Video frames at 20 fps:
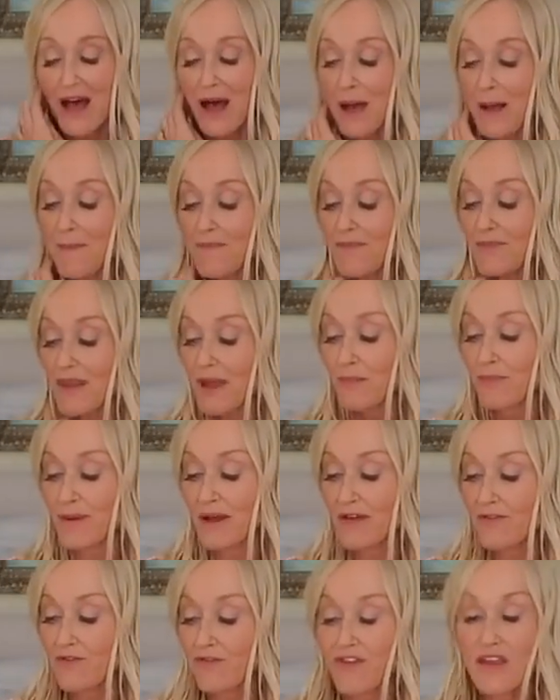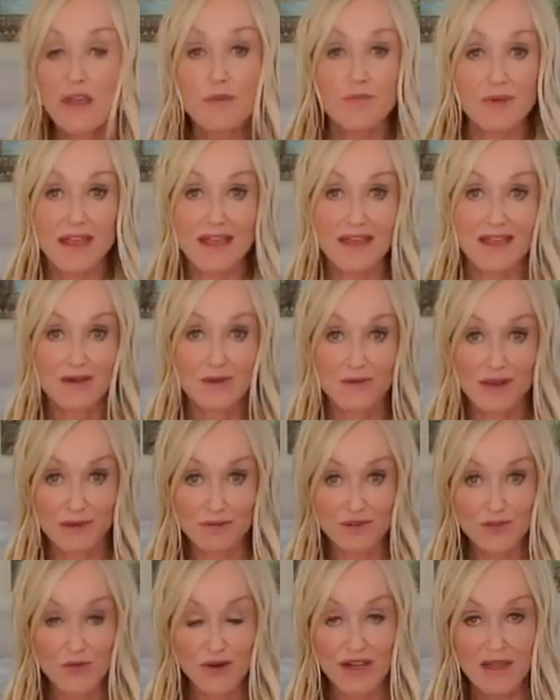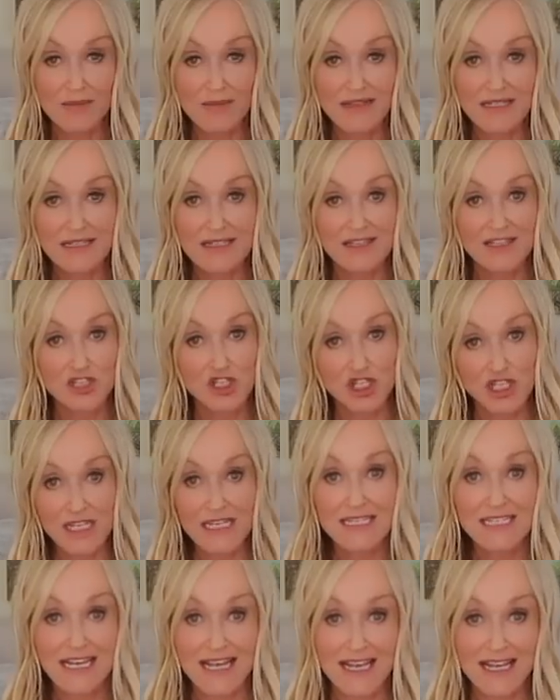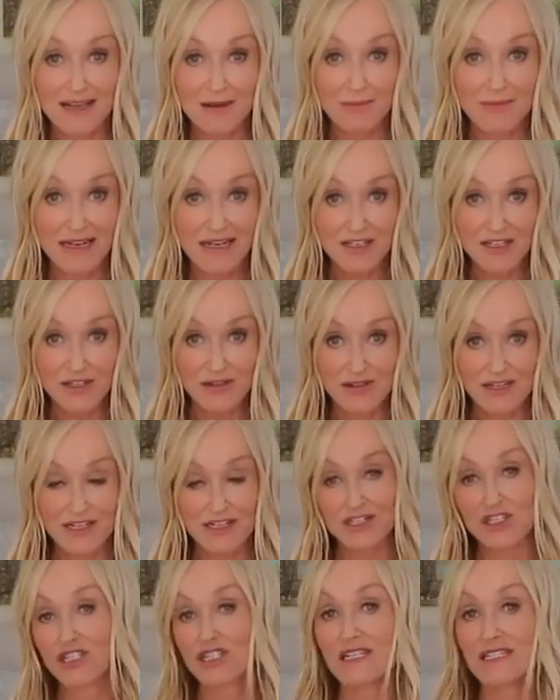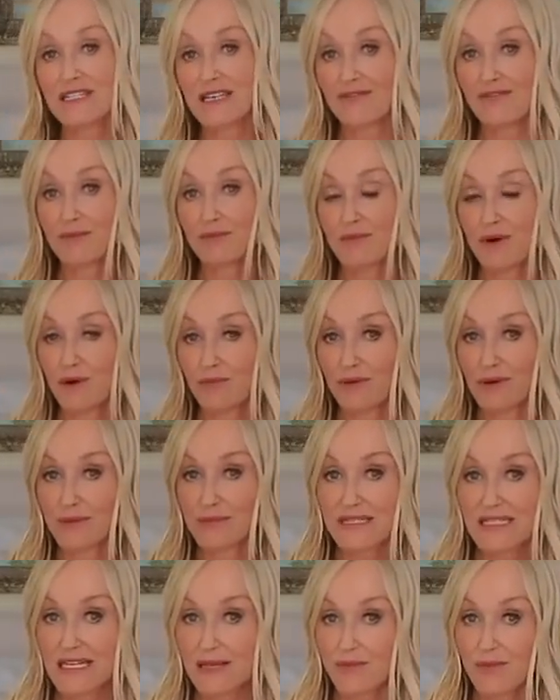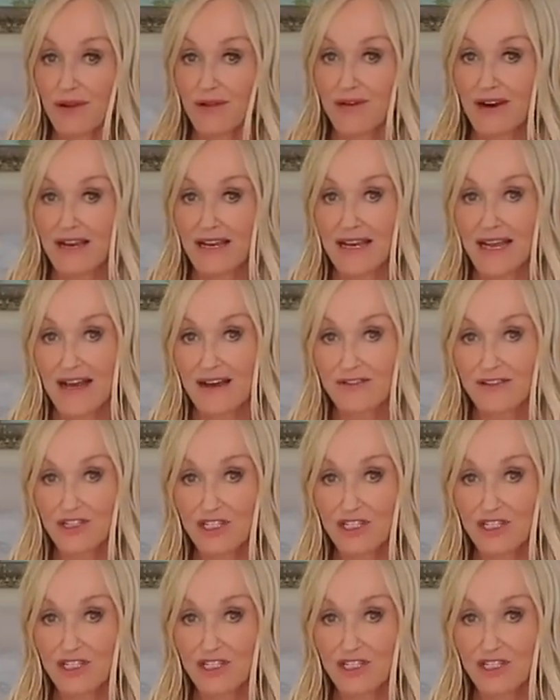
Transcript: But Phoebe, it was recommended that she take melatonin because she's having problems sleeping right now,